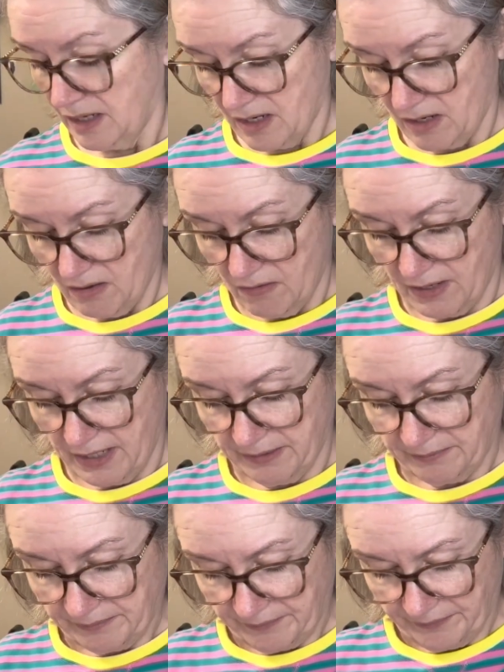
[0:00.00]
All right.
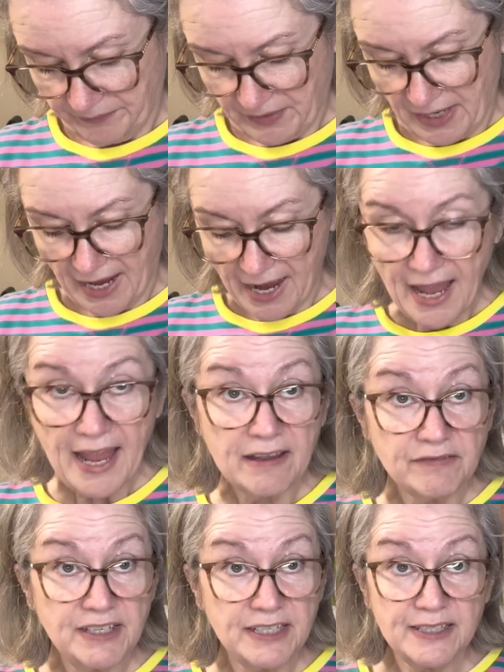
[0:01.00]
I have
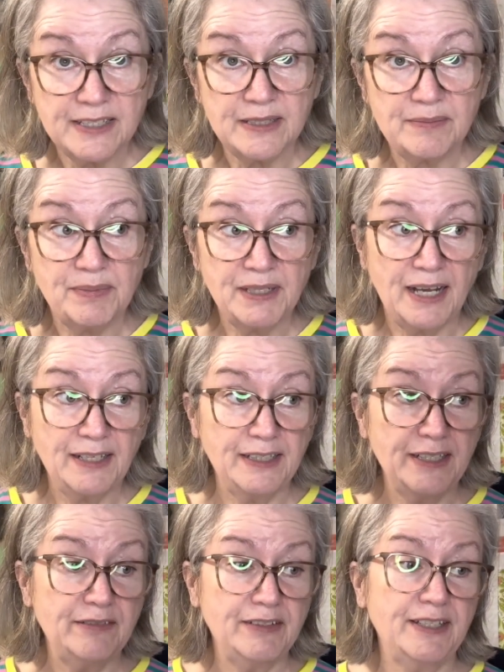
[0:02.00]
this, but I
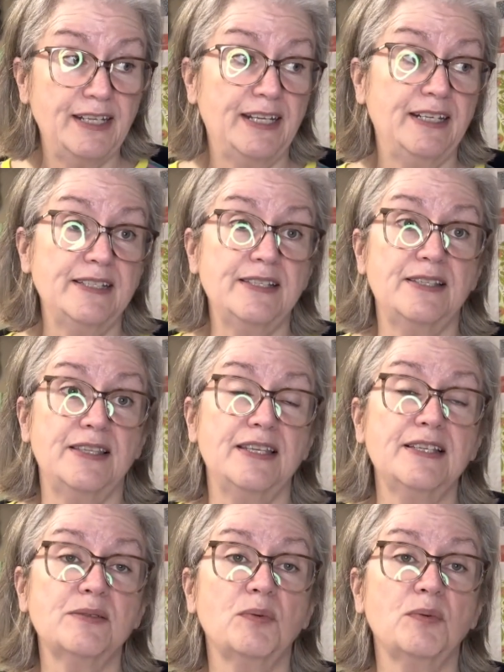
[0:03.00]
love it, and this is